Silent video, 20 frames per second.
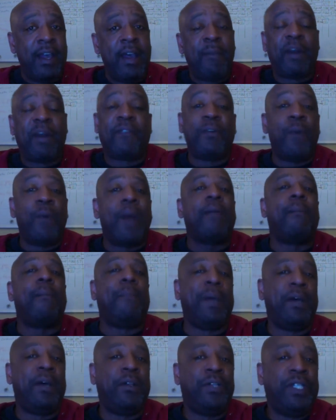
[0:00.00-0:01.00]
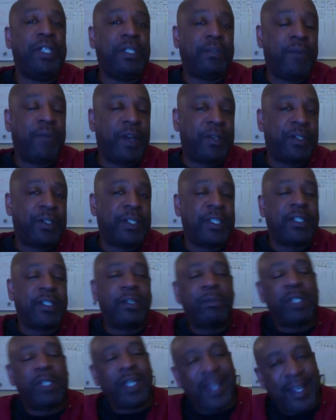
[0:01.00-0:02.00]
But if you want to build these funnel
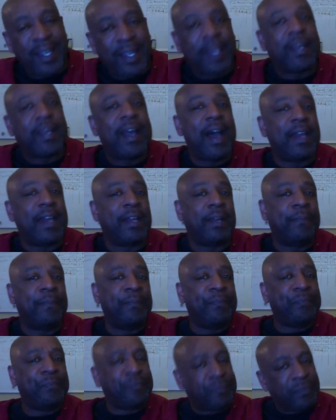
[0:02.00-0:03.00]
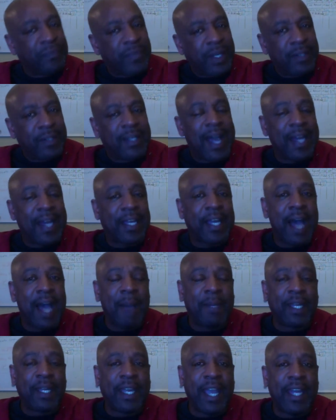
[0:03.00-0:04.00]
systems, it can get kind of
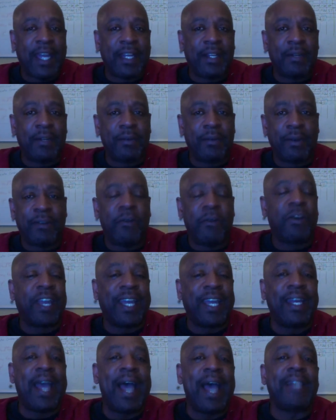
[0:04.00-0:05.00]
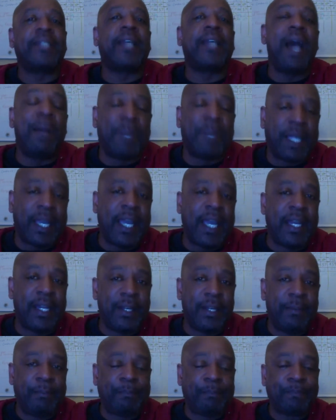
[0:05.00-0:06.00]
complicated or get as
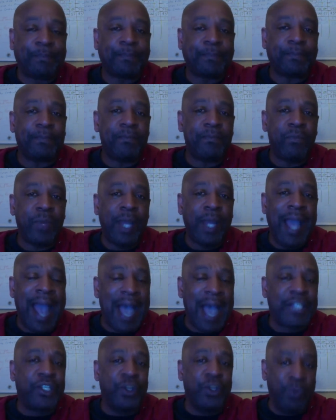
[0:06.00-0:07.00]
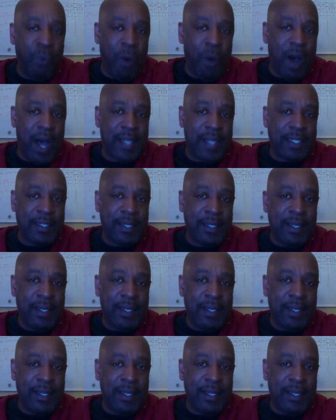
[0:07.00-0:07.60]
complicated as you want.